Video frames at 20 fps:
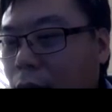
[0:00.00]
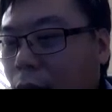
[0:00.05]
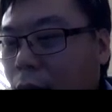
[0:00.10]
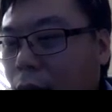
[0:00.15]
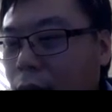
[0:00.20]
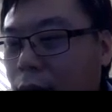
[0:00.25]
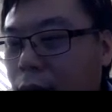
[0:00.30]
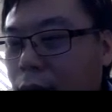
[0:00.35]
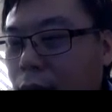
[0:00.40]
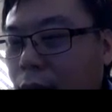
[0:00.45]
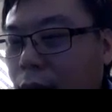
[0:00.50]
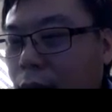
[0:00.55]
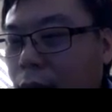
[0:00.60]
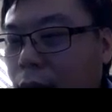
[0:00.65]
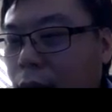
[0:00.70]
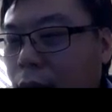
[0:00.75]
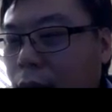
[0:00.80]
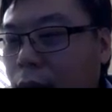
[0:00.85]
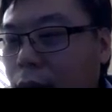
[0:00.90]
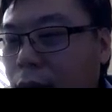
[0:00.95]
I
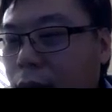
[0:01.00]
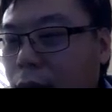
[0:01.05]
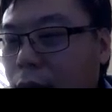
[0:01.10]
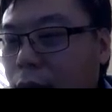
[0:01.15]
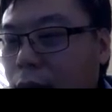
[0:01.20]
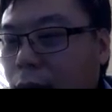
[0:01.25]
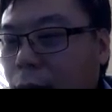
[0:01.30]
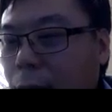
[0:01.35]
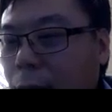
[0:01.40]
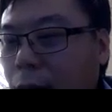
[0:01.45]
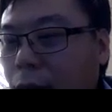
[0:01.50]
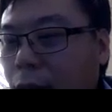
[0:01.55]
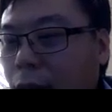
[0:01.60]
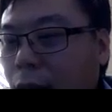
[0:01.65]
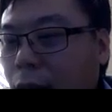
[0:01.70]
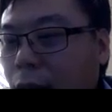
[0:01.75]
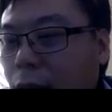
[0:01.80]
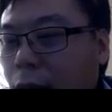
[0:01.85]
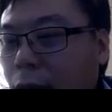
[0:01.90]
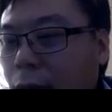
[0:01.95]
said this is a weak
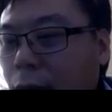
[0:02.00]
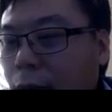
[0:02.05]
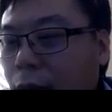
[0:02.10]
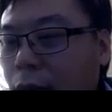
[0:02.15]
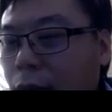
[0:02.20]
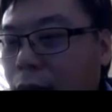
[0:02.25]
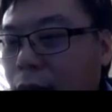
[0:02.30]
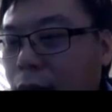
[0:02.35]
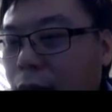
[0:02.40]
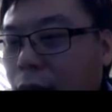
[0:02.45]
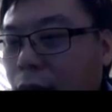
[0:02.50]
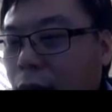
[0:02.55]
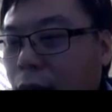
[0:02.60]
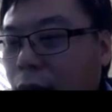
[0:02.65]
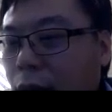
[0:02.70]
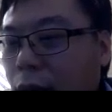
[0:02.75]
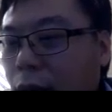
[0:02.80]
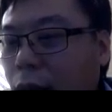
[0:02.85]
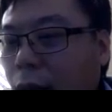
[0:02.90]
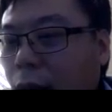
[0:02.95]
equivalence,
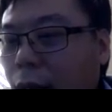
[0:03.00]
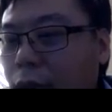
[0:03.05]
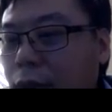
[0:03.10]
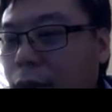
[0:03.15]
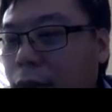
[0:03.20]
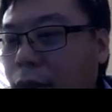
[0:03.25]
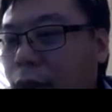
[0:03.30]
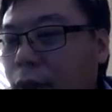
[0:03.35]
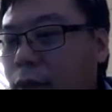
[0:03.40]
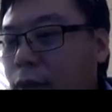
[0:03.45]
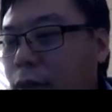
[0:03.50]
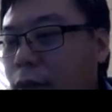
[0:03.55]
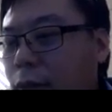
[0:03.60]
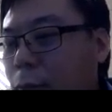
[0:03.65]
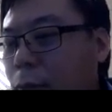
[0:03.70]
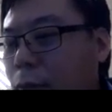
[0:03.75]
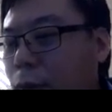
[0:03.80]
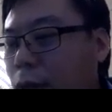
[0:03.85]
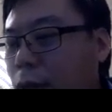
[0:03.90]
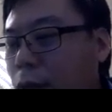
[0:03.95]
and actually it's
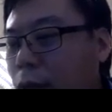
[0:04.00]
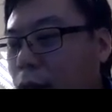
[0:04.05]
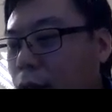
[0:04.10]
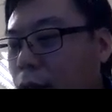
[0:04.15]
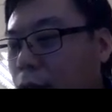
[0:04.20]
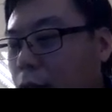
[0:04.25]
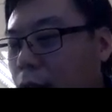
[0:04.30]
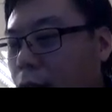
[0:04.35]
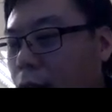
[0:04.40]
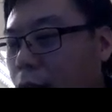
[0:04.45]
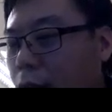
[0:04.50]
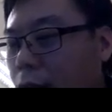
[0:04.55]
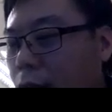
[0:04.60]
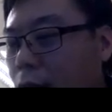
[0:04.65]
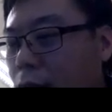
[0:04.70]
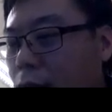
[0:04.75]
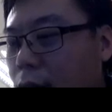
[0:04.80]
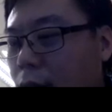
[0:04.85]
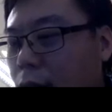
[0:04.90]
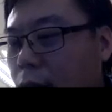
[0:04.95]
pretty
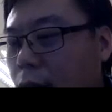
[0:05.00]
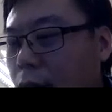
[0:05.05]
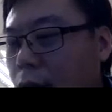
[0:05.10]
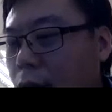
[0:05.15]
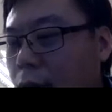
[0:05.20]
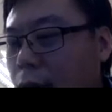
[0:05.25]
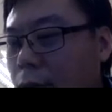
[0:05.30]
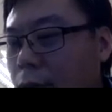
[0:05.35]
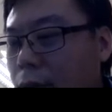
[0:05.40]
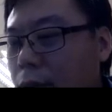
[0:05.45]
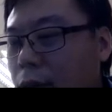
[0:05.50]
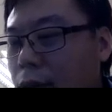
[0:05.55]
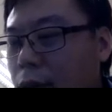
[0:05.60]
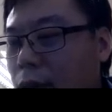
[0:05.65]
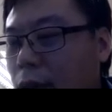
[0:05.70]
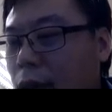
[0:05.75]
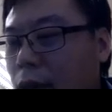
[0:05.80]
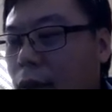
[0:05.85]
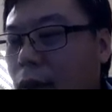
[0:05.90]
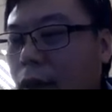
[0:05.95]
easy to
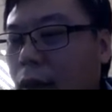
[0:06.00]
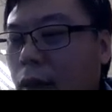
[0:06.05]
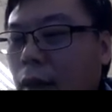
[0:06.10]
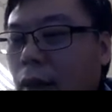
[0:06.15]
see.